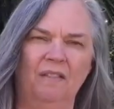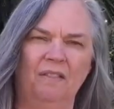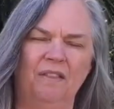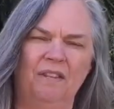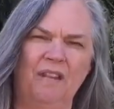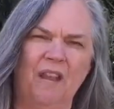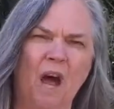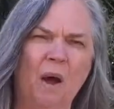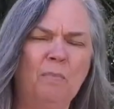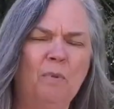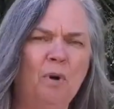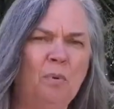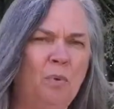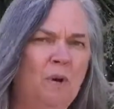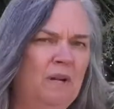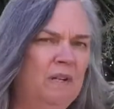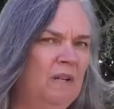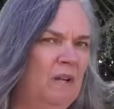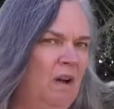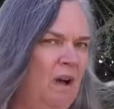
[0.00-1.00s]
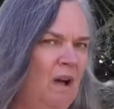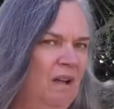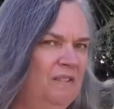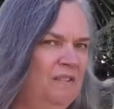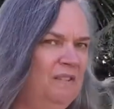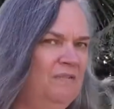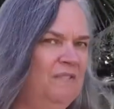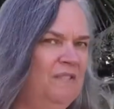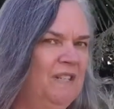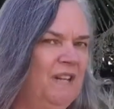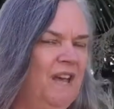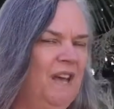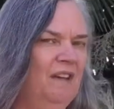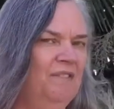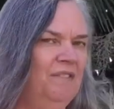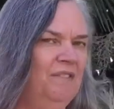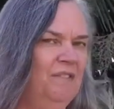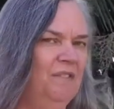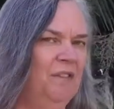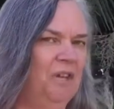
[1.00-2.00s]
The number one cause of
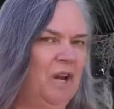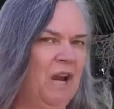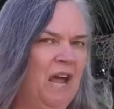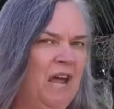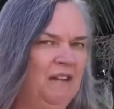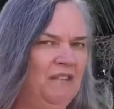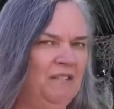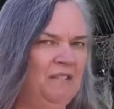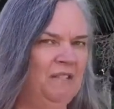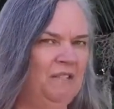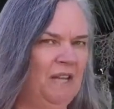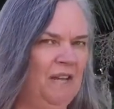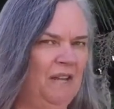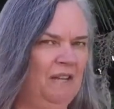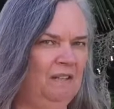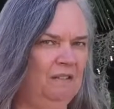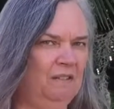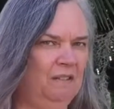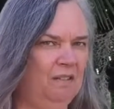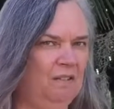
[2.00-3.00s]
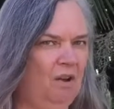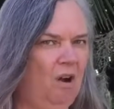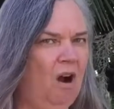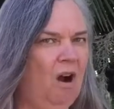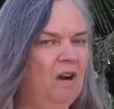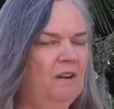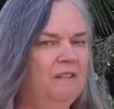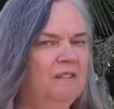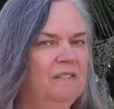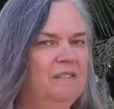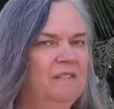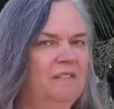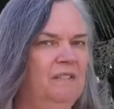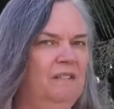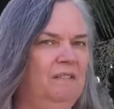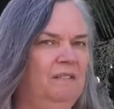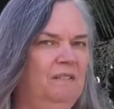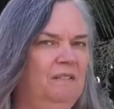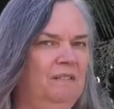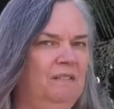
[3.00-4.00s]
death in the United States is heart
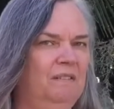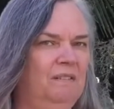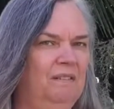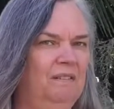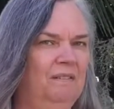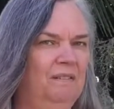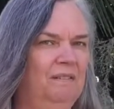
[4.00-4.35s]
disease.